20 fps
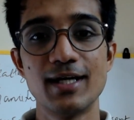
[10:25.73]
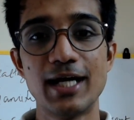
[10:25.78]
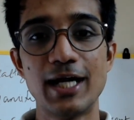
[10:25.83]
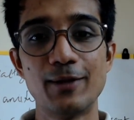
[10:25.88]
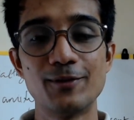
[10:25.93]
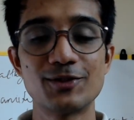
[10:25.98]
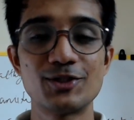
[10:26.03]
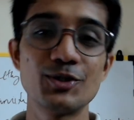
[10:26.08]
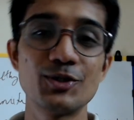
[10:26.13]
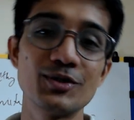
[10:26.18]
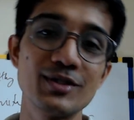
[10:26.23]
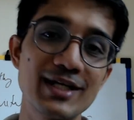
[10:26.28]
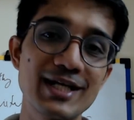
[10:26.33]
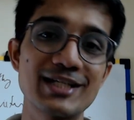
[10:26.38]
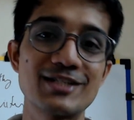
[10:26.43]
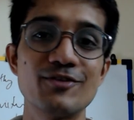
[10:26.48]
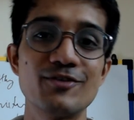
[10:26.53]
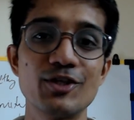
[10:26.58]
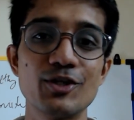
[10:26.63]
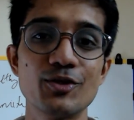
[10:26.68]
I will see you in the
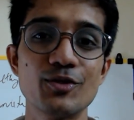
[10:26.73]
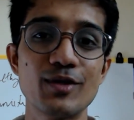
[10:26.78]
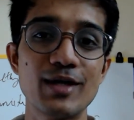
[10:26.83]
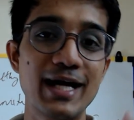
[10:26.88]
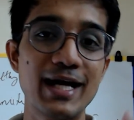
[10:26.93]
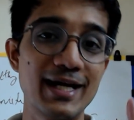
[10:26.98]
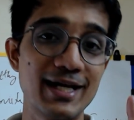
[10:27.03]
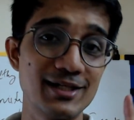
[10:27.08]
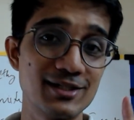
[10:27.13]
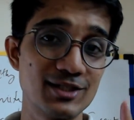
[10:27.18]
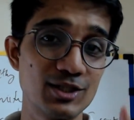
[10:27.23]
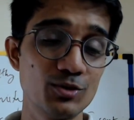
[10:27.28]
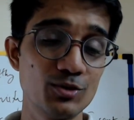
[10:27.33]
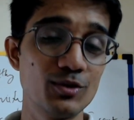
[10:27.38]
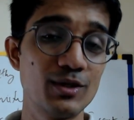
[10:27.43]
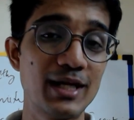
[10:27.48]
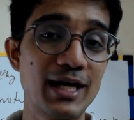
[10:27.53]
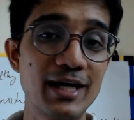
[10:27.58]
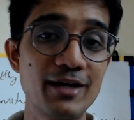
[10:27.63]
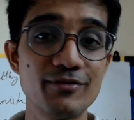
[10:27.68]
next video, and I'll see
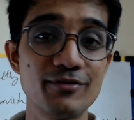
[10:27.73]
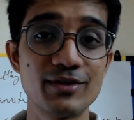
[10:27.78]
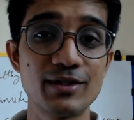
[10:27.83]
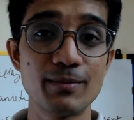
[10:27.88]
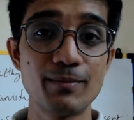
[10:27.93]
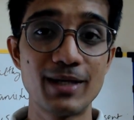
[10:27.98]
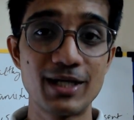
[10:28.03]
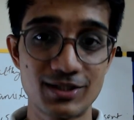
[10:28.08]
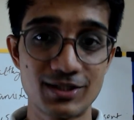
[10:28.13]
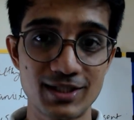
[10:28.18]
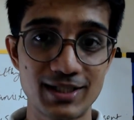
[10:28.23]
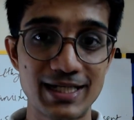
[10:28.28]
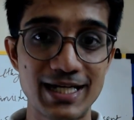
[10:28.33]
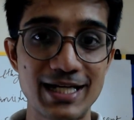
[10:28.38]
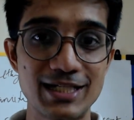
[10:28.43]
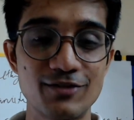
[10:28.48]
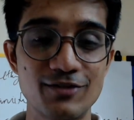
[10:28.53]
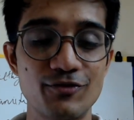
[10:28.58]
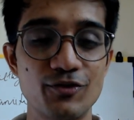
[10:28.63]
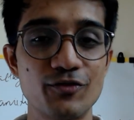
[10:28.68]
you live in the
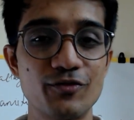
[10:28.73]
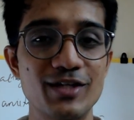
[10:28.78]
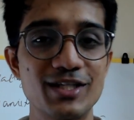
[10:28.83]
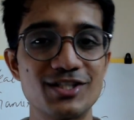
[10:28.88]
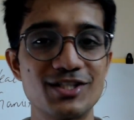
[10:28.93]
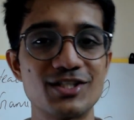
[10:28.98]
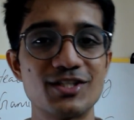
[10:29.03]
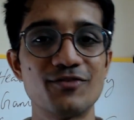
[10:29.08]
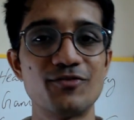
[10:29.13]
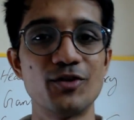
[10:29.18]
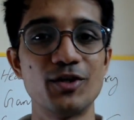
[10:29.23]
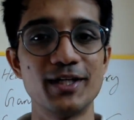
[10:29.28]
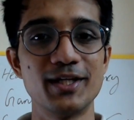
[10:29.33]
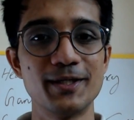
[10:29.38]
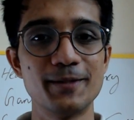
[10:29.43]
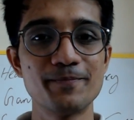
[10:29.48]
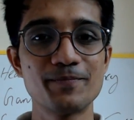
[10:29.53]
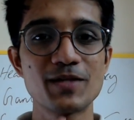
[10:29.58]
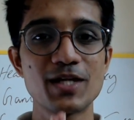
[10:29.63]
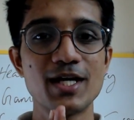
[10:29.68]
masterclass if you've registered for
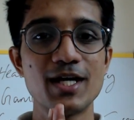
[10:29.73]
it.